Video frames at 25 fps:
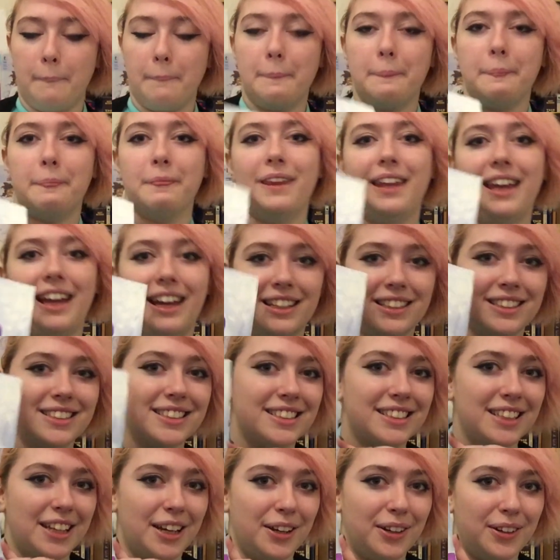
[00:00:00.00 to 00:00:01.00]
yes,
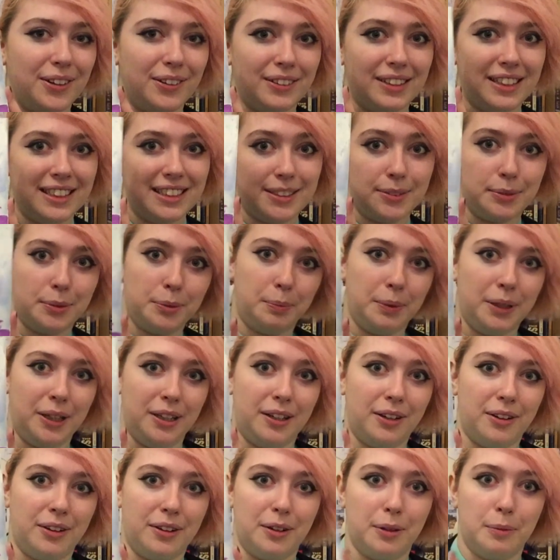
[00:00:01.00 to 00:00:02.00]
so this will be
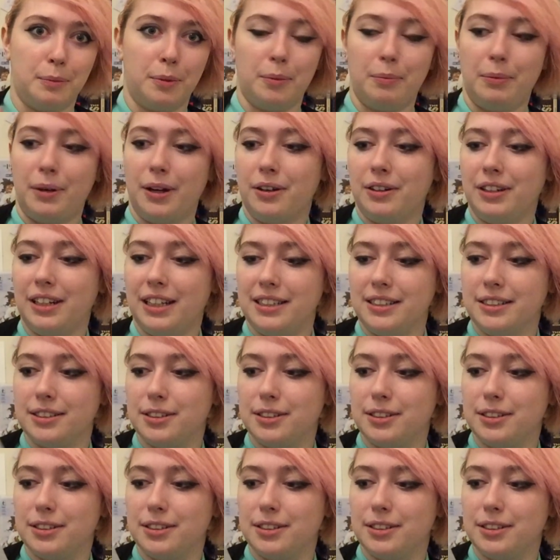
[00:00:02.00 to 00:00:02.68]
going up on my online store,